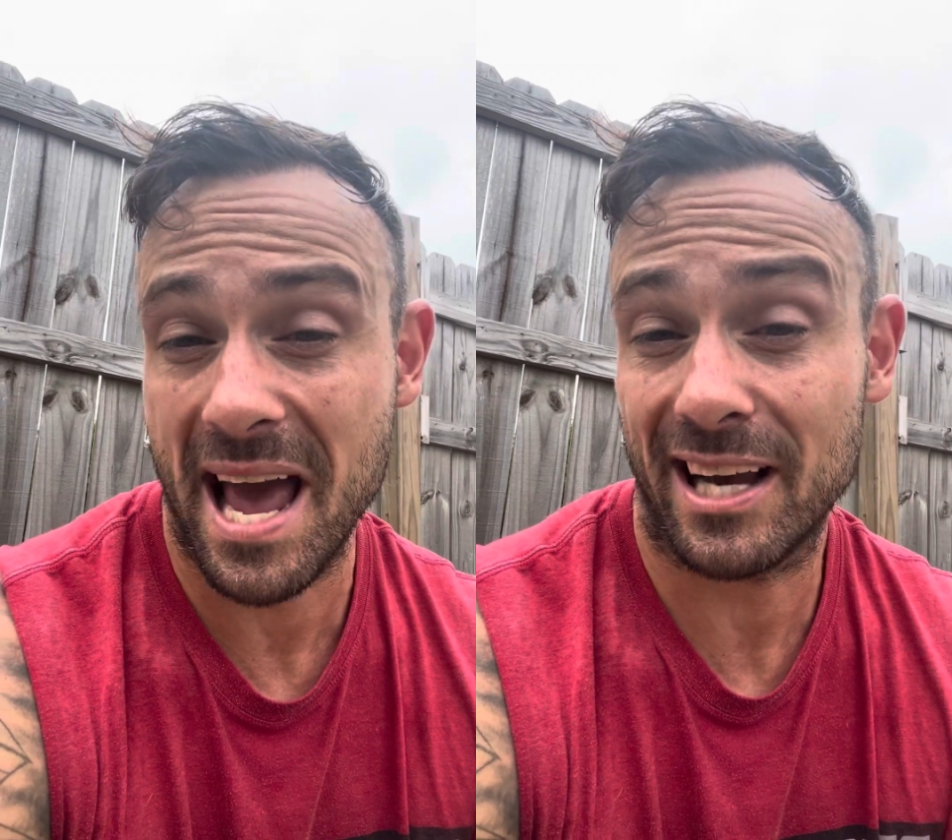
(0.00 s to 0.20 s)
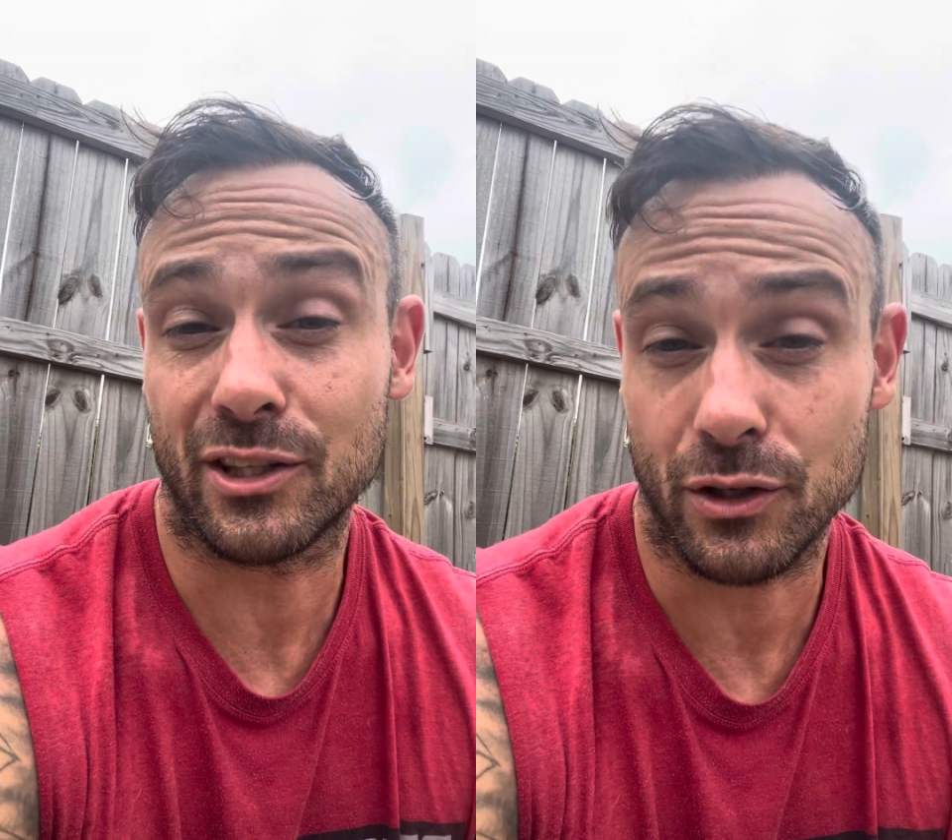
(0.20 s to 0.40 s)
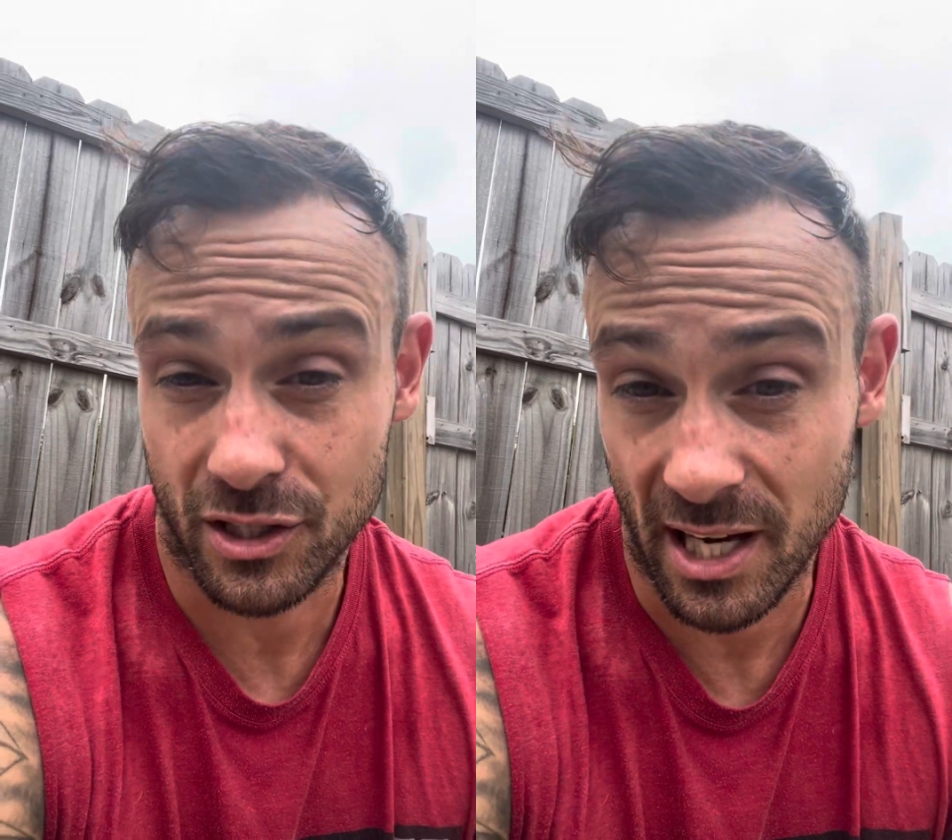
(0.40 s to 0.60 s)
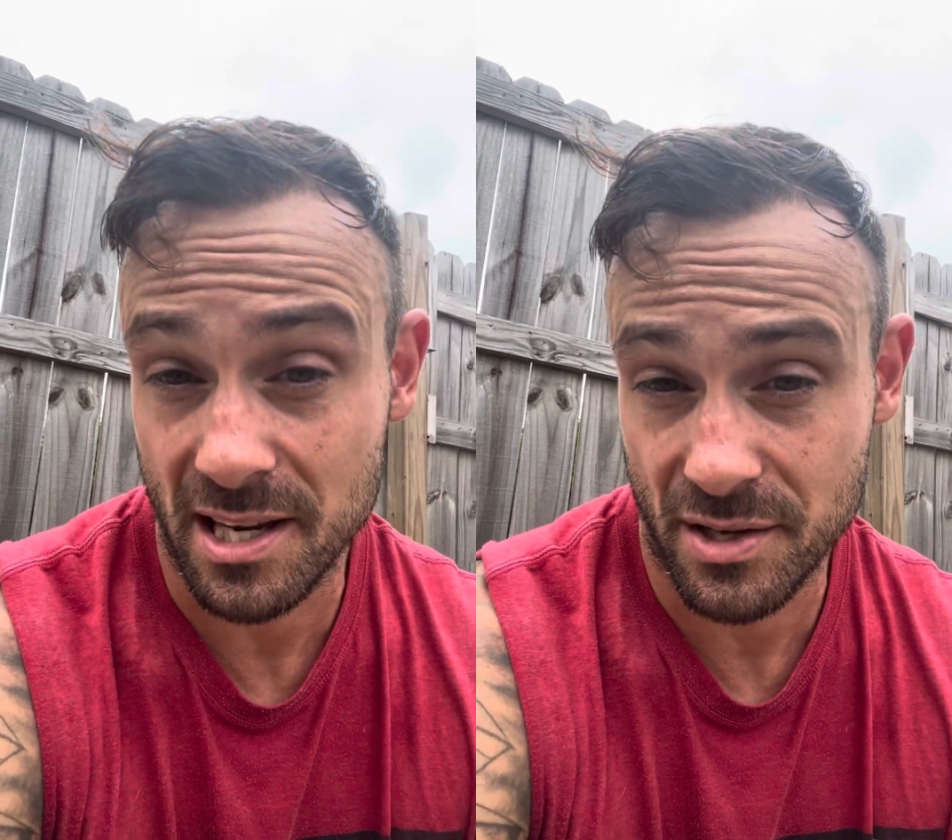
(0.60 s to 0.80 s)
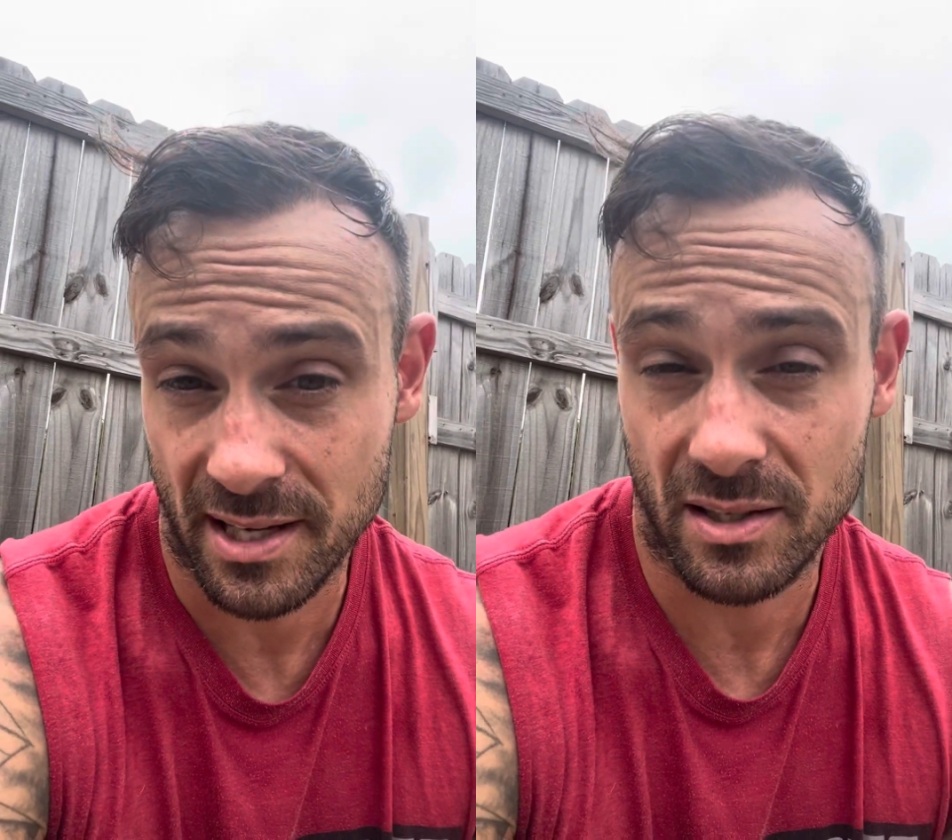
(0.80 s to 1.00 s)

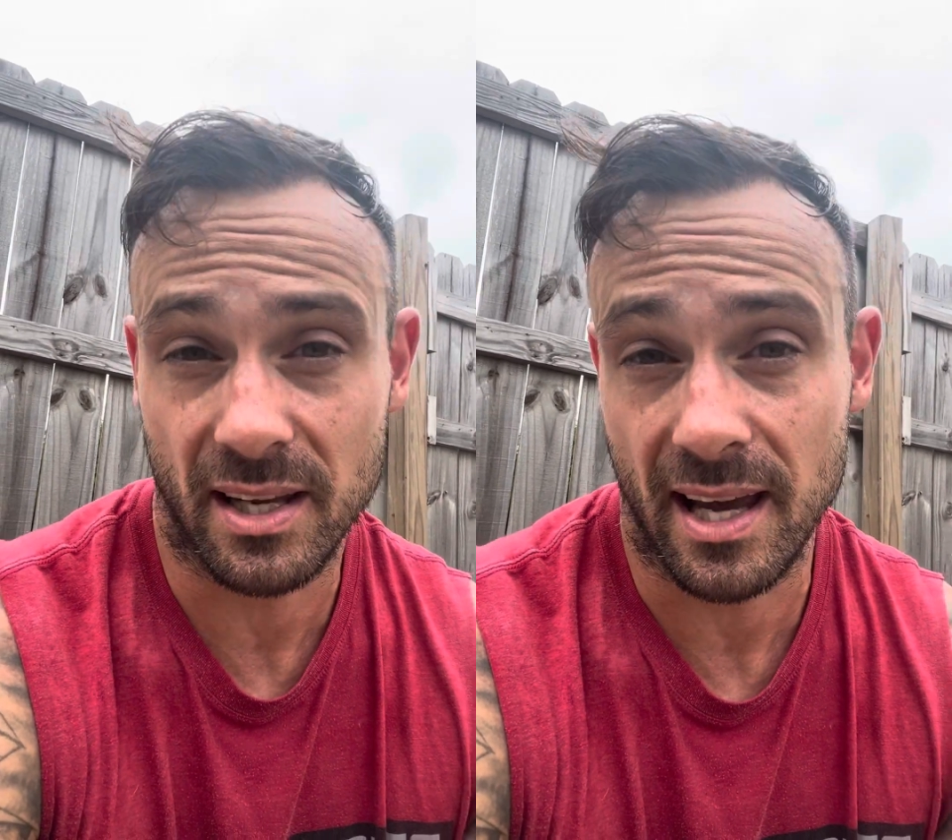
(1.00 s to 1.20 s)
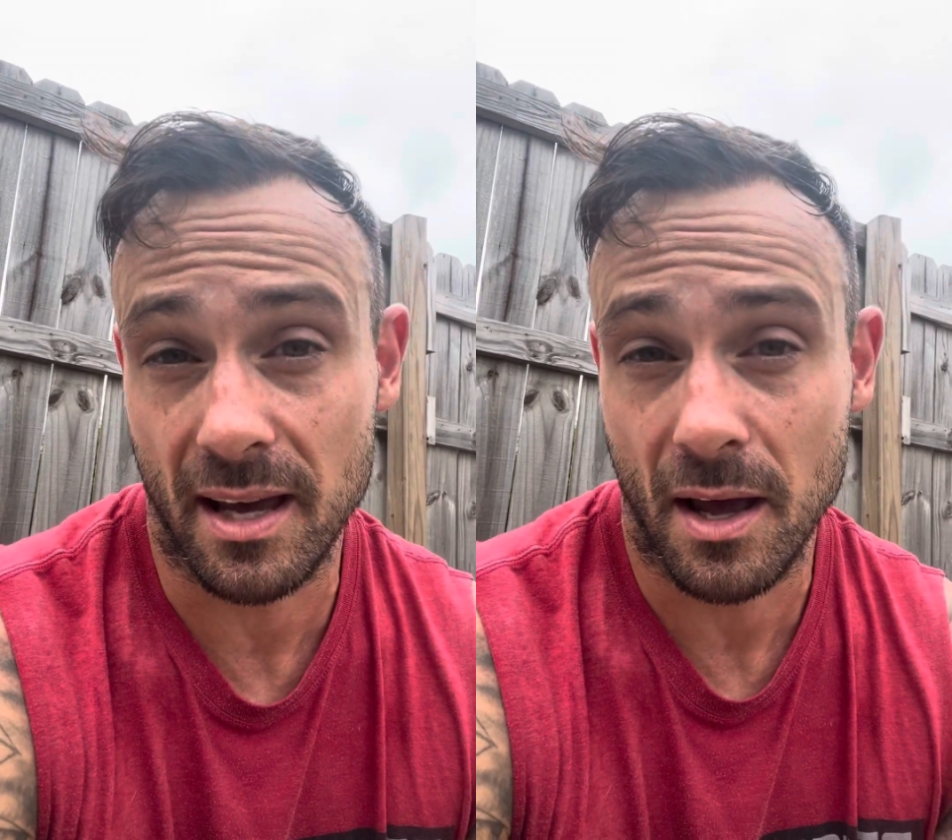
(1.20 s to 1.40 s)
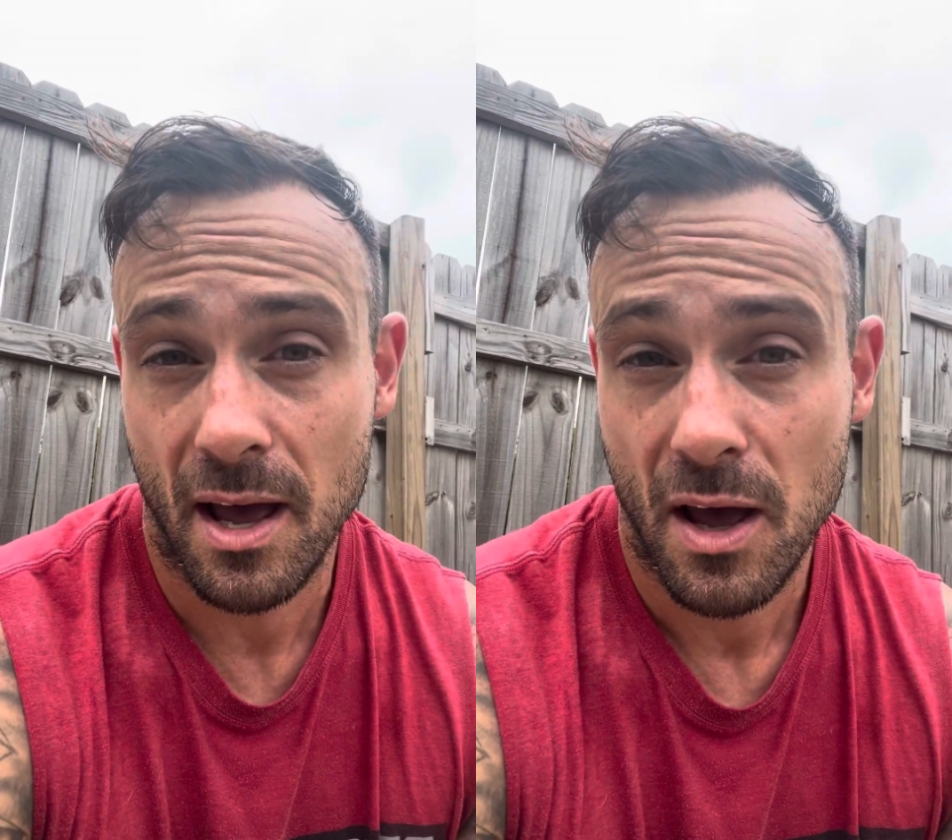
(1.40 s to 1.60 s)
exercising today